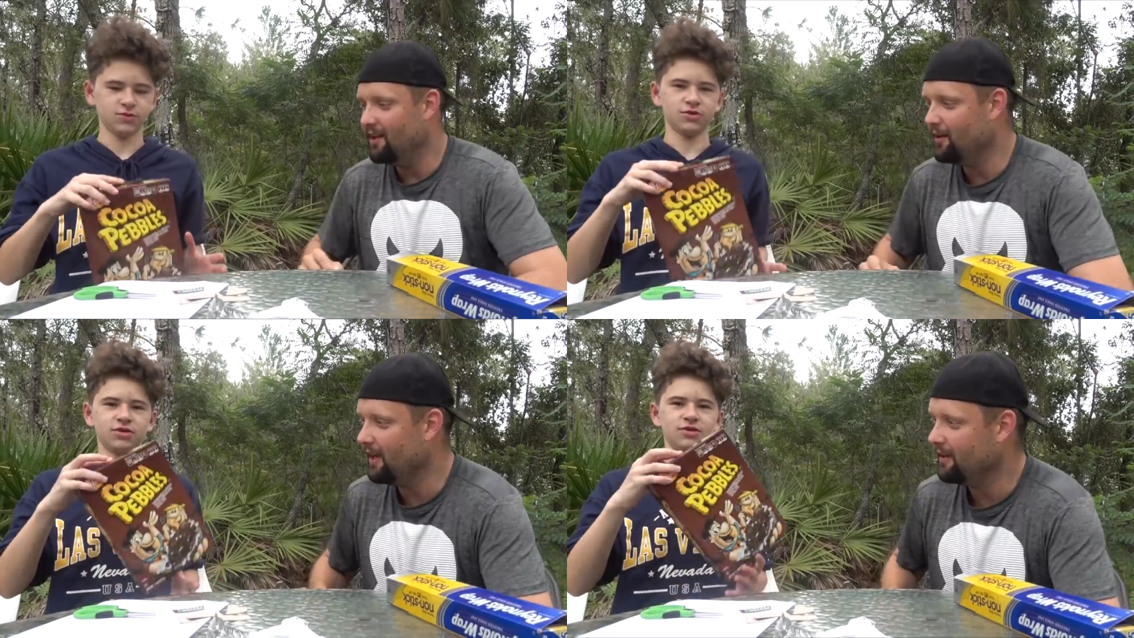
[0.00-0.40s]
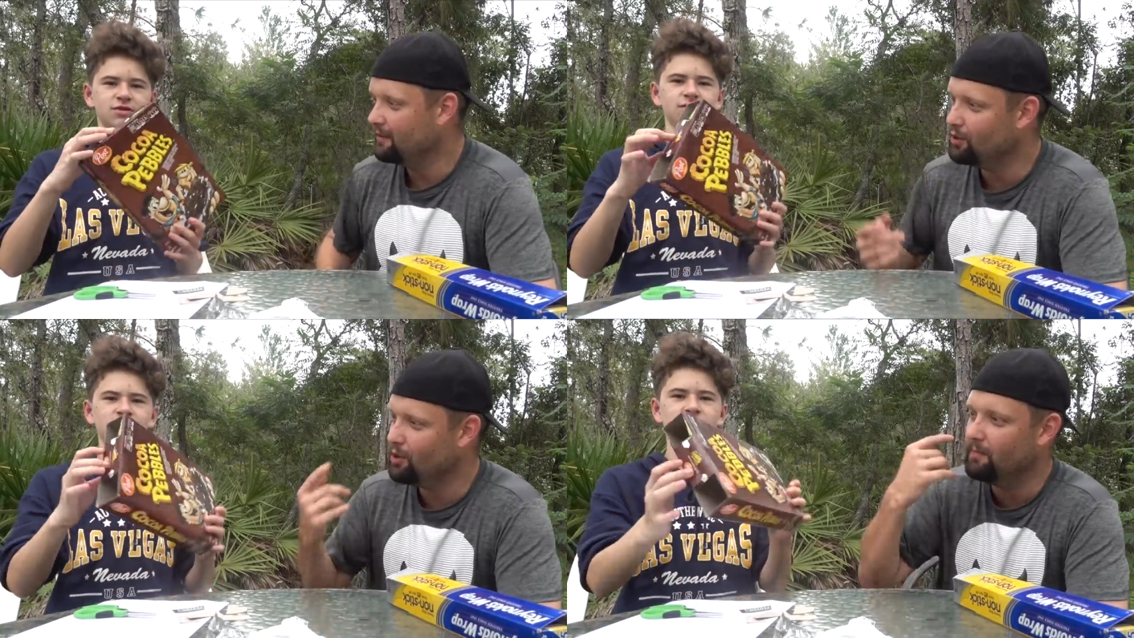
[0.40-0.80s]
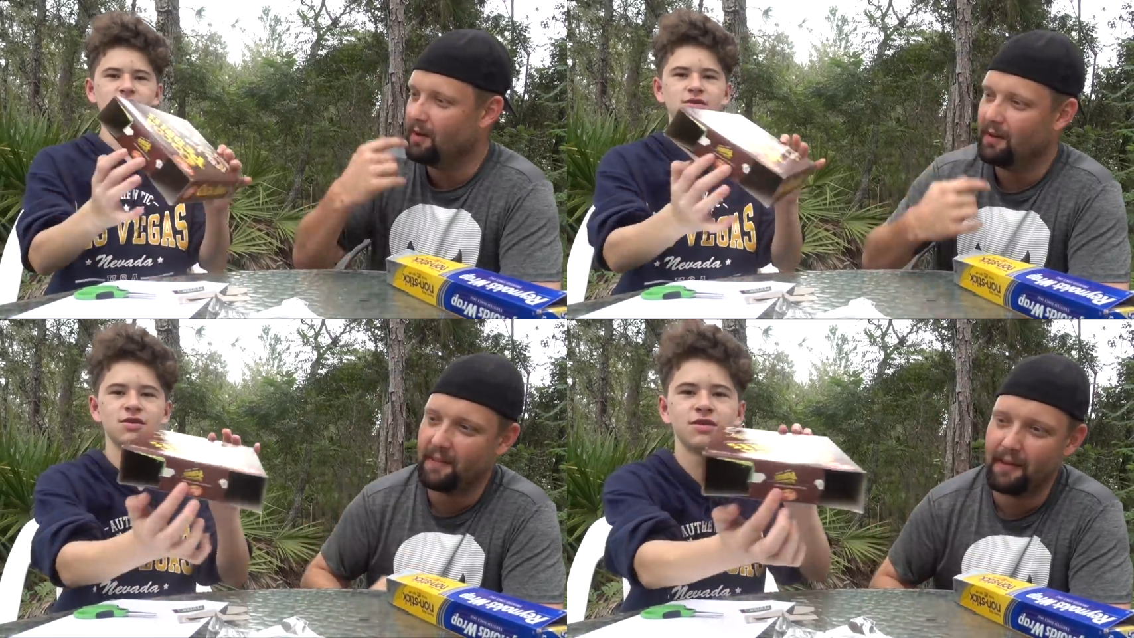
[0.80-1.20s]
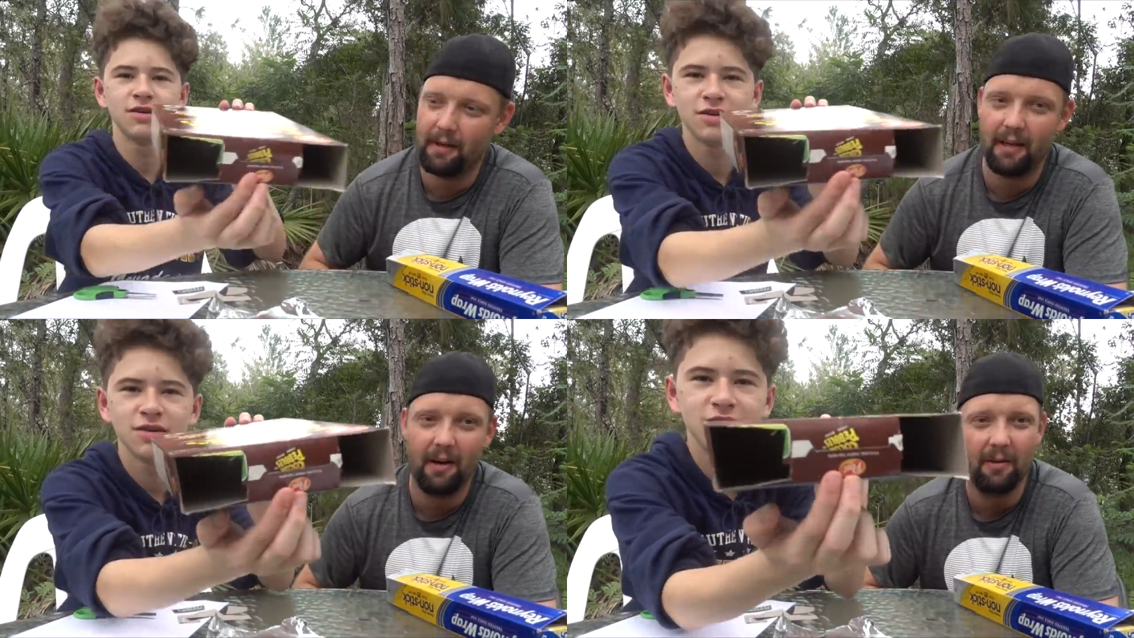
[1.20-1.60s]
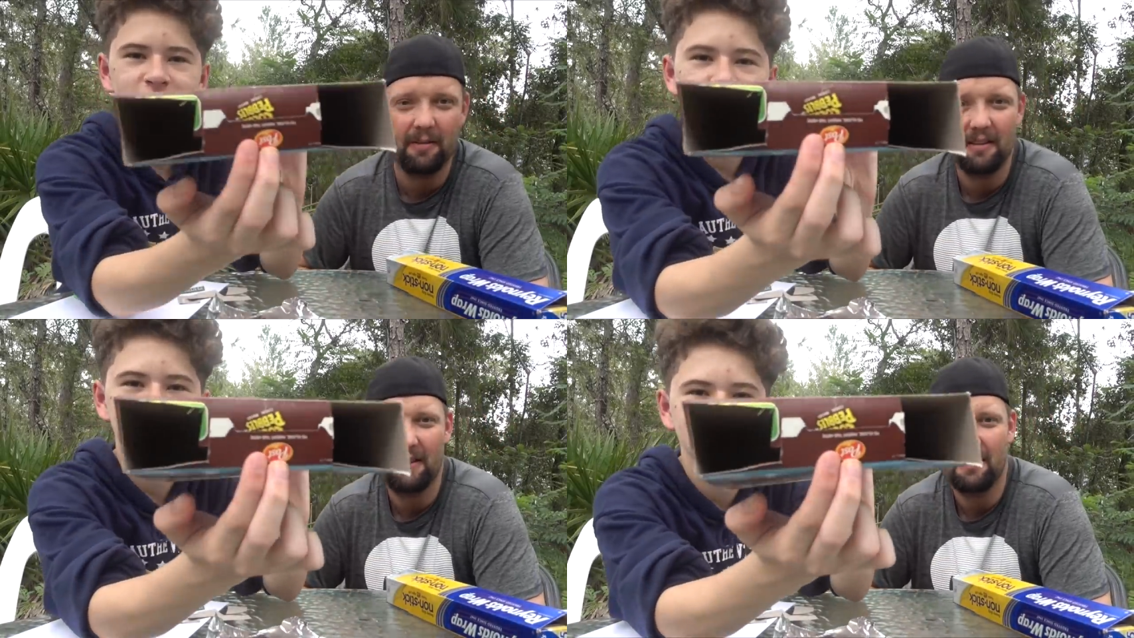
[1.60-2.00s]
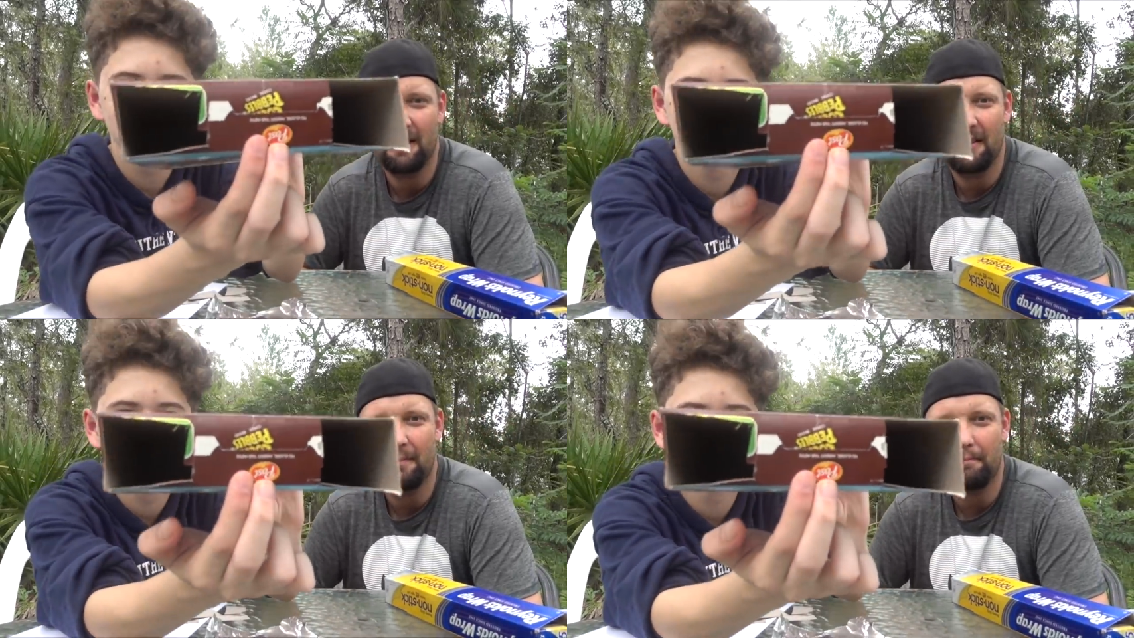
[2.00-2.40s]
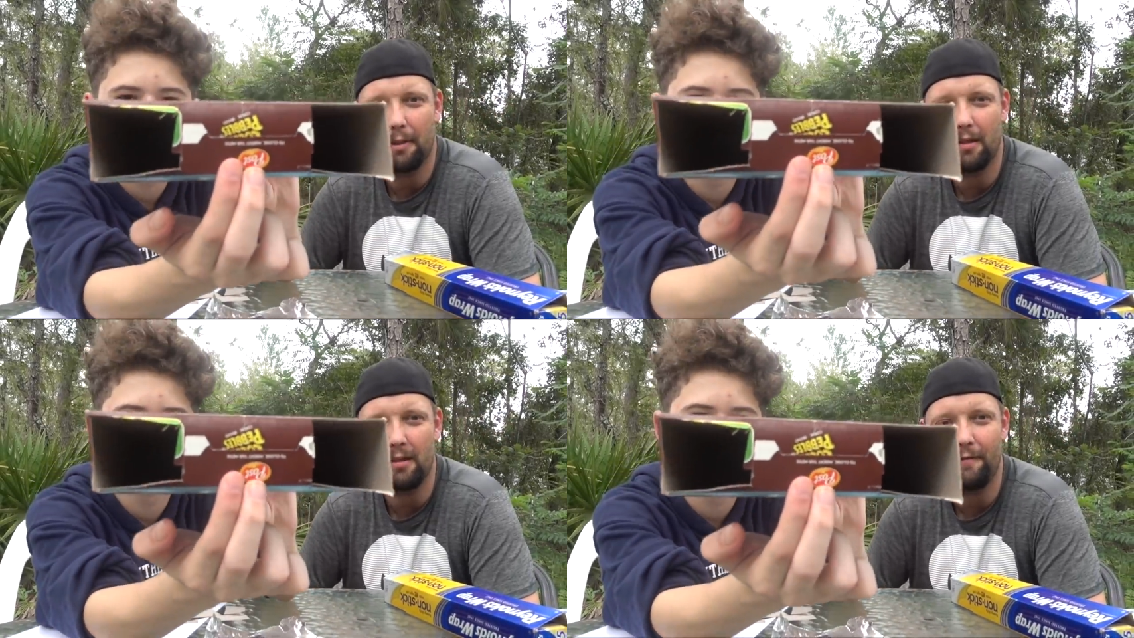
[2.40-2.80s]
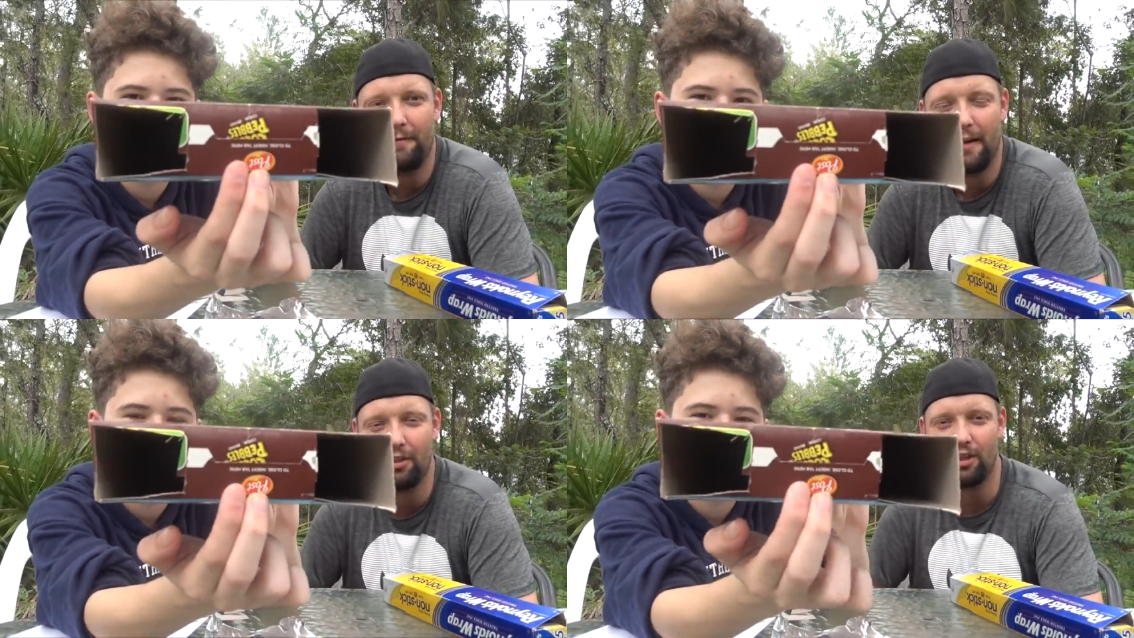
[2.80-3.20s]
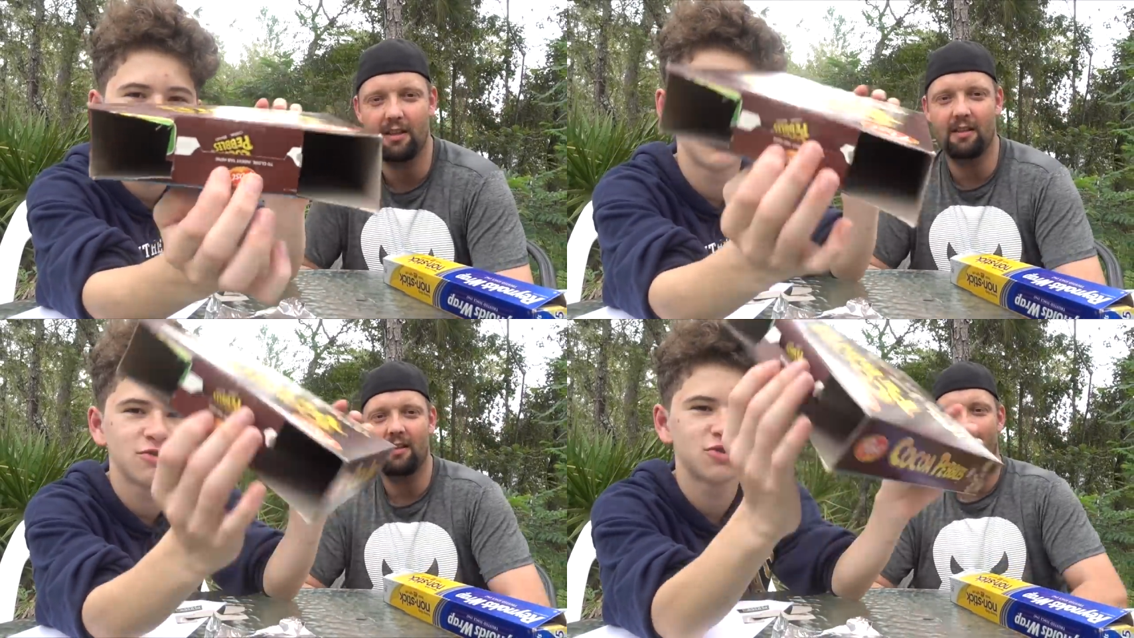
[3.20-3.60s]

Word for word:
Speaker 1: Okay, show him. There we go. Perfection.